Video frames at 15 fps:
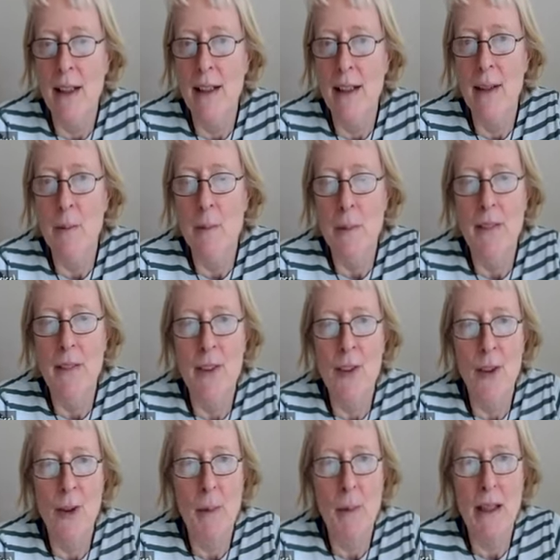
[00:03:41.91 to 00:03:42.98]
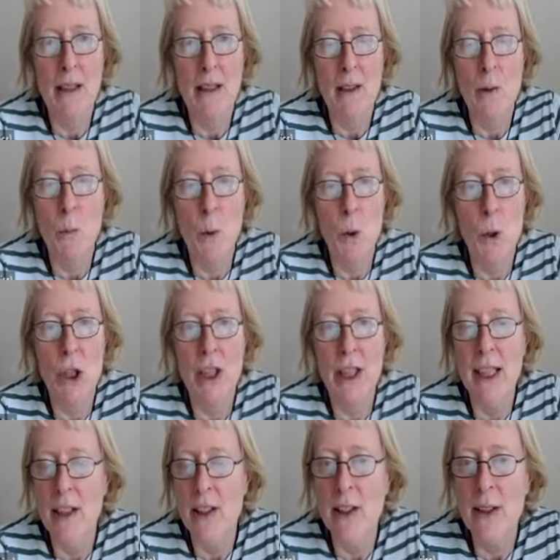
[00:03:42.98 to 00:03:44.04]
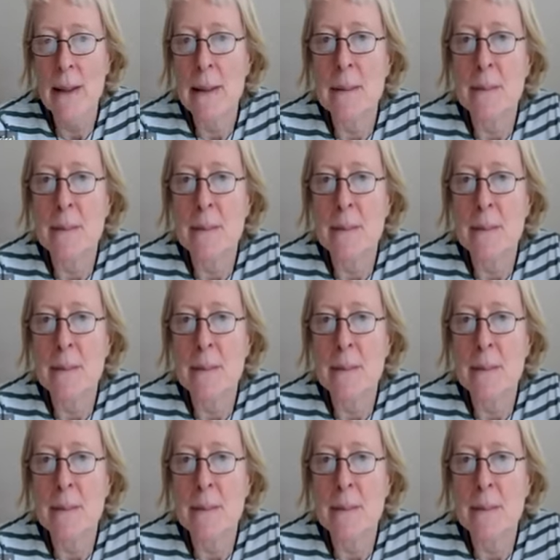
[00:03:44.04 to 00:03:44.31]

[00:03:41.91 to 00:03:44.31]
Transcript: Um, this is my little walker here.